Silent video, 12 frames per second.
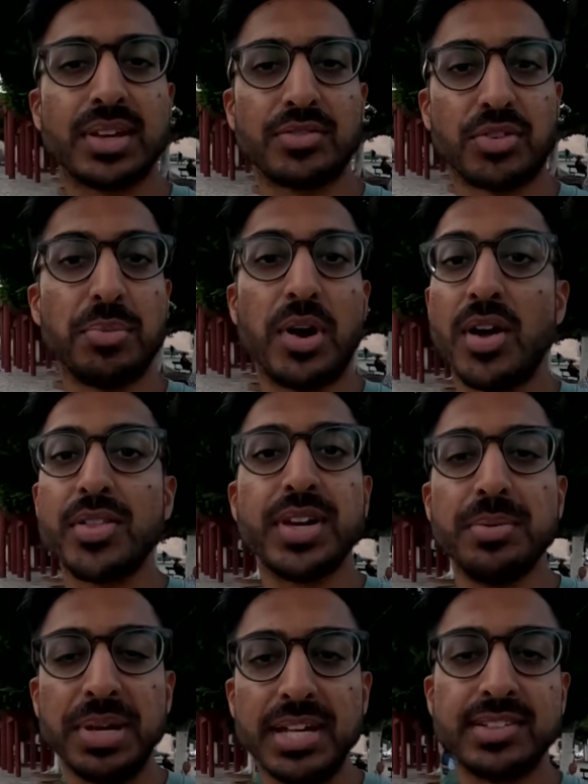from all the
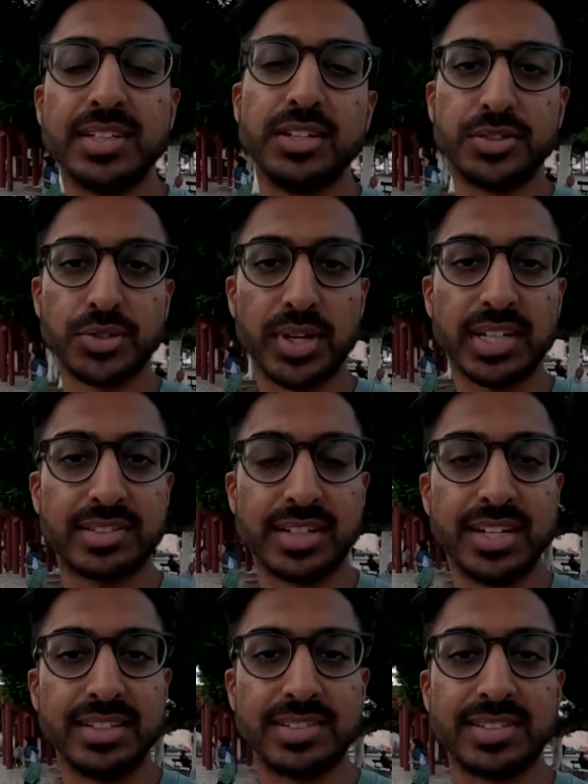amazing historic
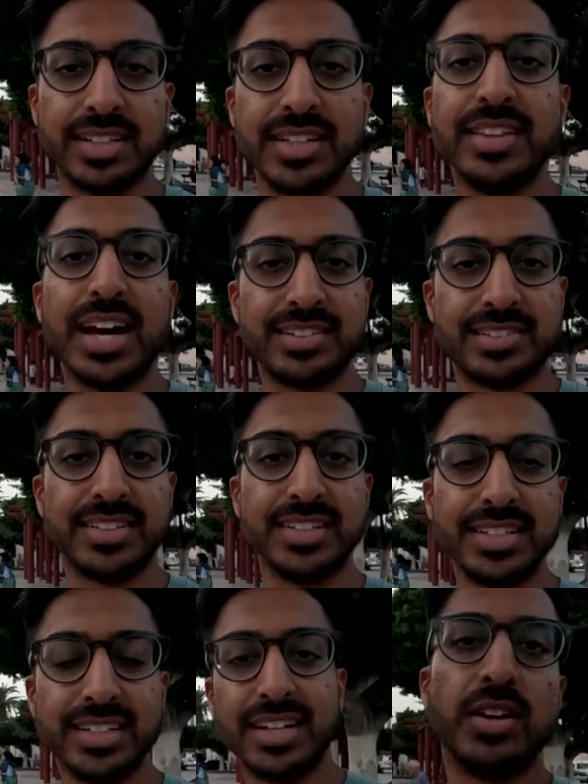sites in that city.
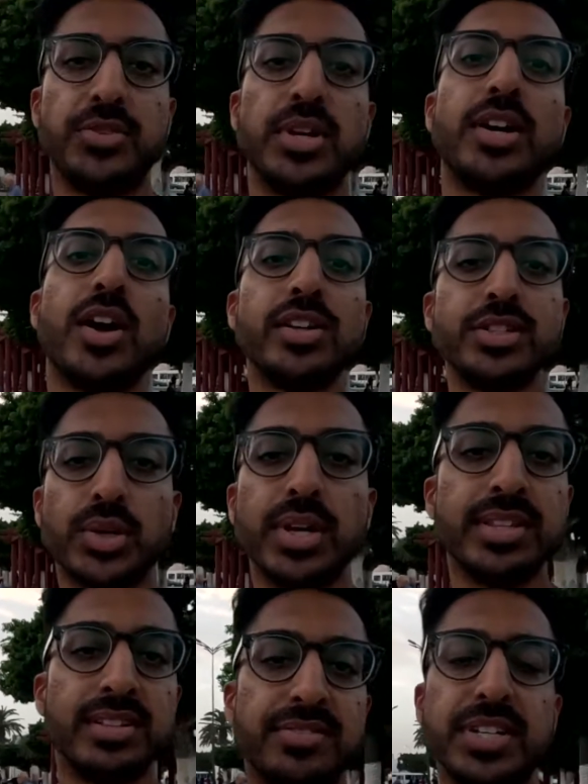If you at all enjoyed
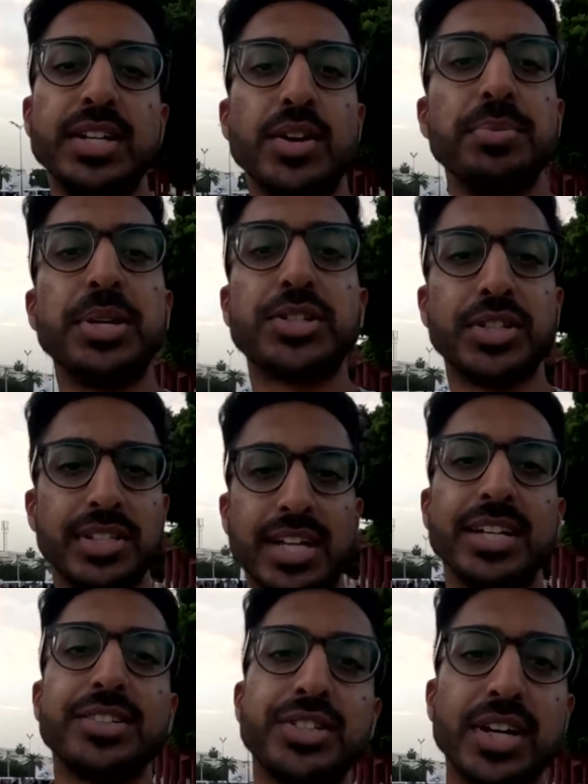this video, make sure to
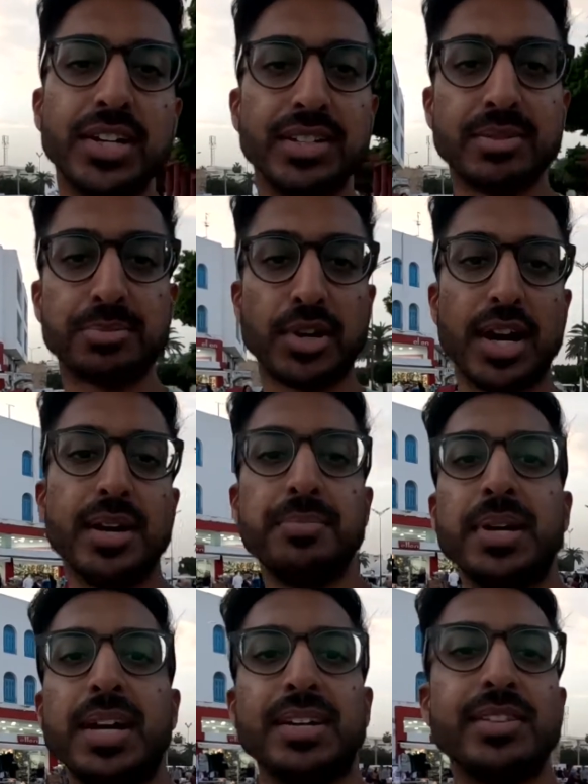like, share, and subscribe,
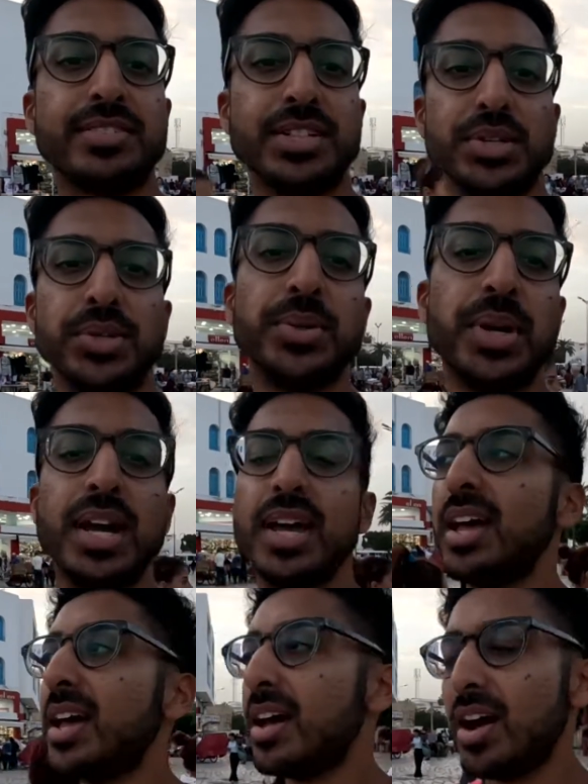and I'll see you
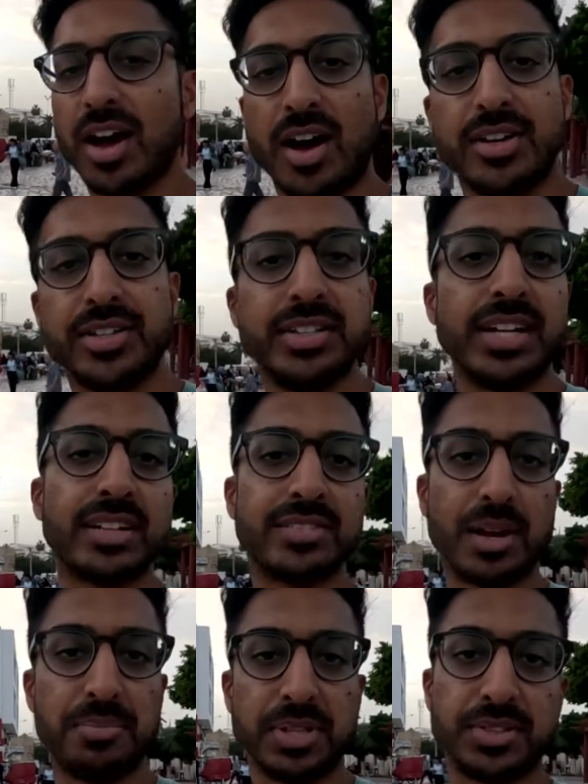on the next
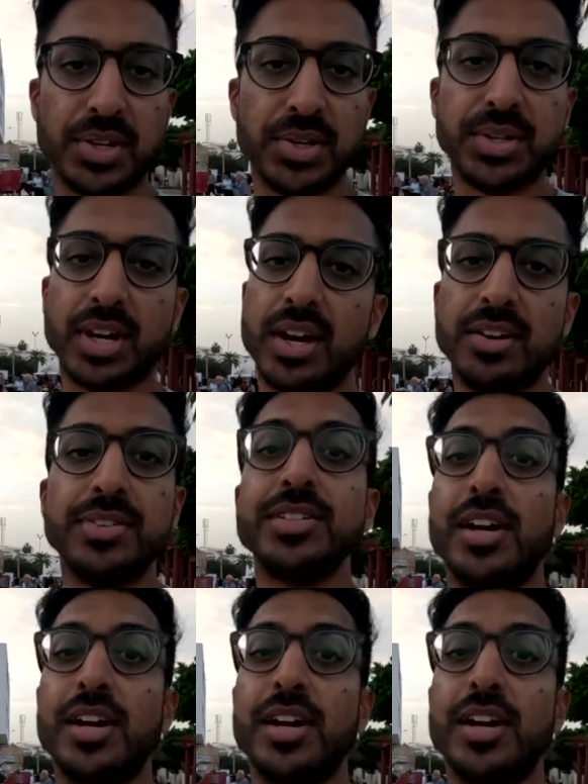episode of